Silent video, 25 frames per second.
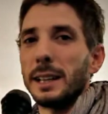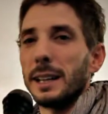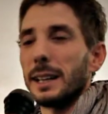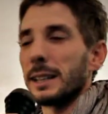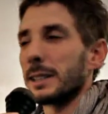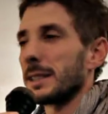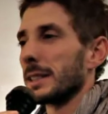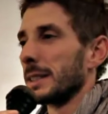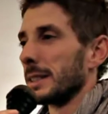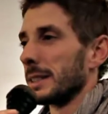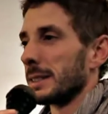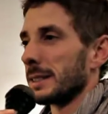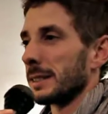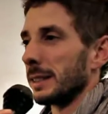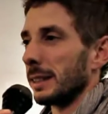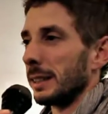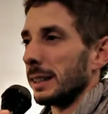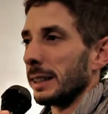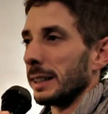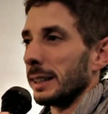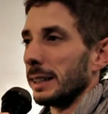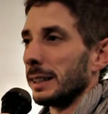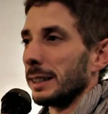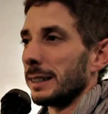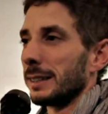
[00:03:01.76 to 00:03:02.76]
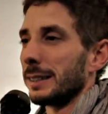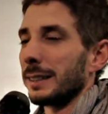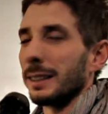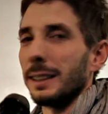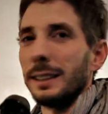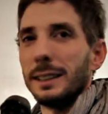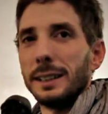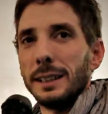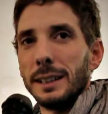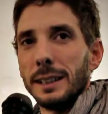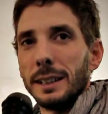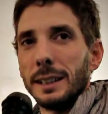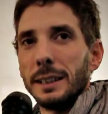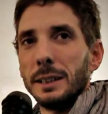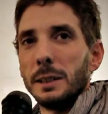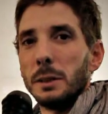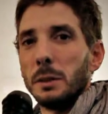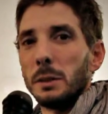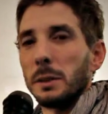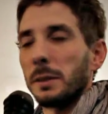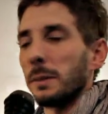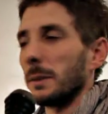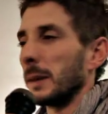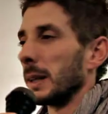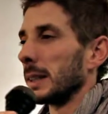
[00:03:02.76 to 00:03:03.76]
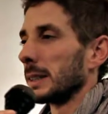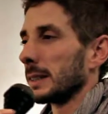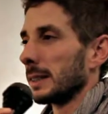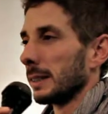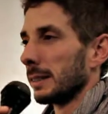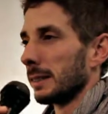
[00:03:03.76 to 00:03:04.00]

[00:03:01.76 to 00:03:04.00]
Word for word: actually started uh, in northwestern